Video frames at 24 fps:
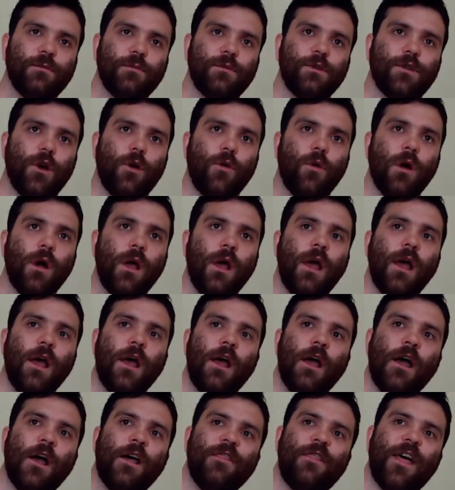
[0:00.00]
So
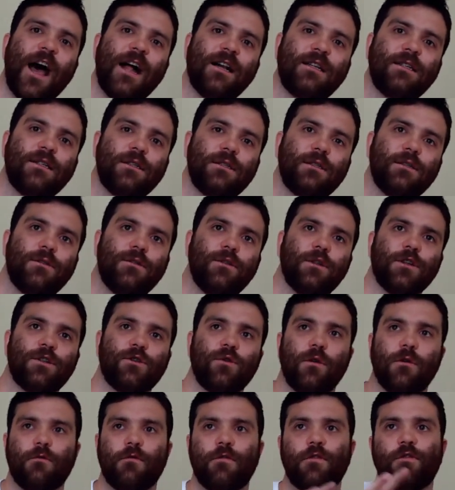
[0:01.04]
that's the
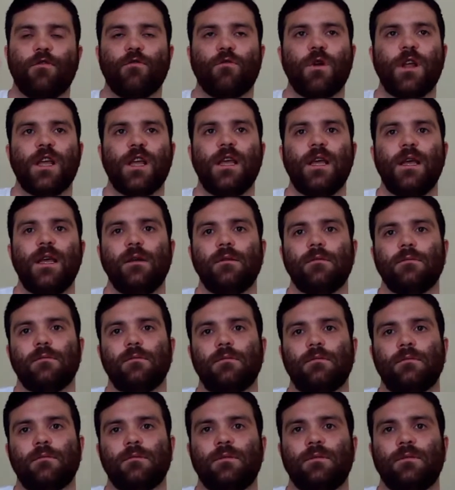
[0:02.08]
sort of three